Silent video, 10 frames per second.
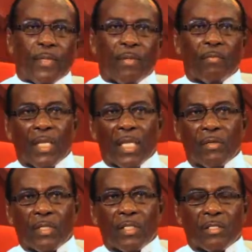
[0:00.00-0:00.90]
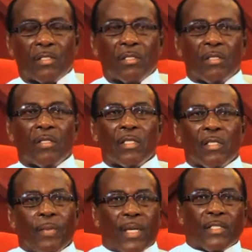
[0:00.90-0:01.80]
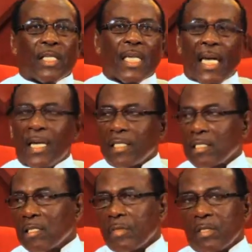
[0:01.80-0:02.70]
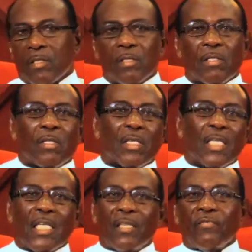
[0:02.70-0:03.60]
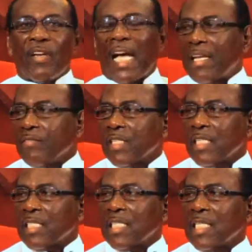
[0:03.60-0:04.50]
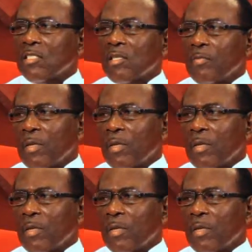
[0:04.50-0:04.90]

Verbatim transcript: him make out his departure card. He's about mm -hmm. 85 or 88, somewhere